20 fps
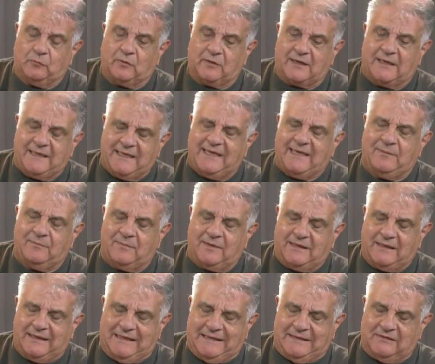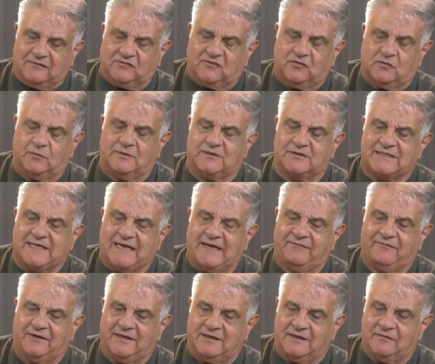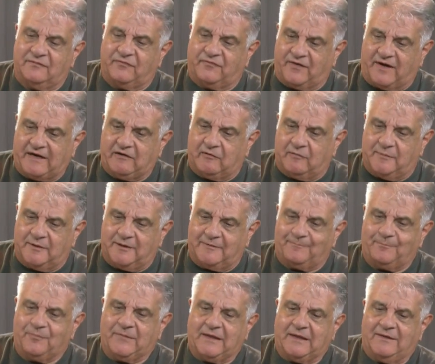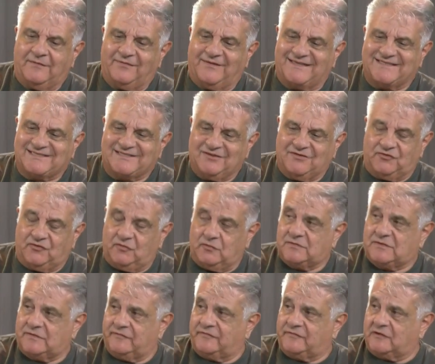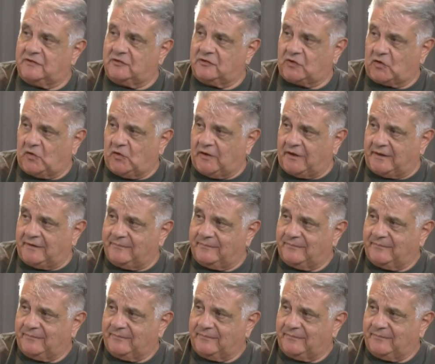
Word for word: what I am into is having an environment that's conducive to learning.